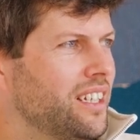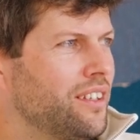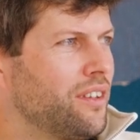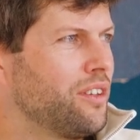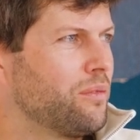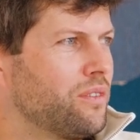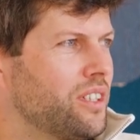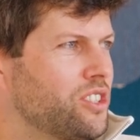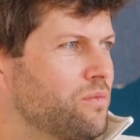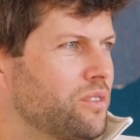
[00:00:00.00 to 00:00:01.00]
If the Ethereum
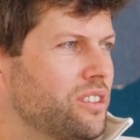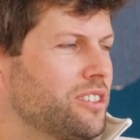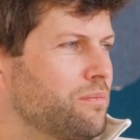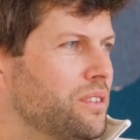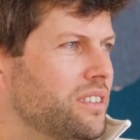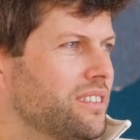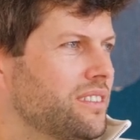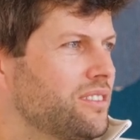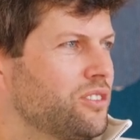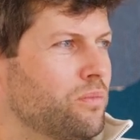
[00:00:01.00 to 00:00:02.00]
Foundation would
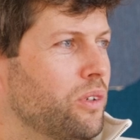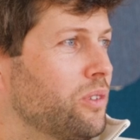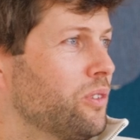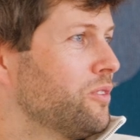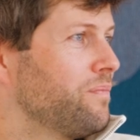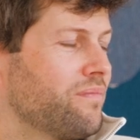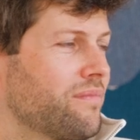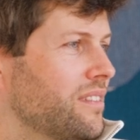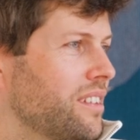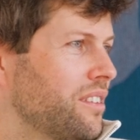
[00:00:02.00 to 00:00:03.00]
disappear tomorrow,
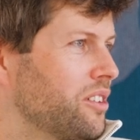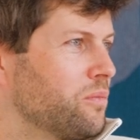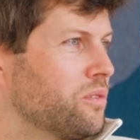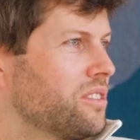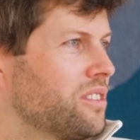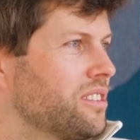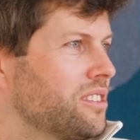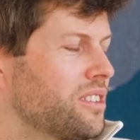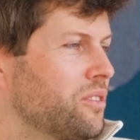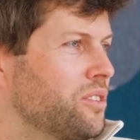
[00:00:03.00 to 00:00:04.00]
Ethereum would
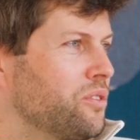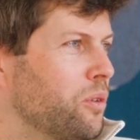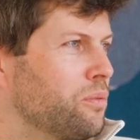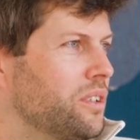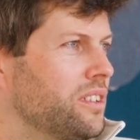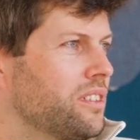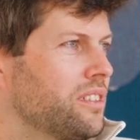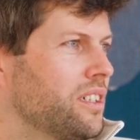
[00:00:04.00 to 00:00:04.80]
continue operating.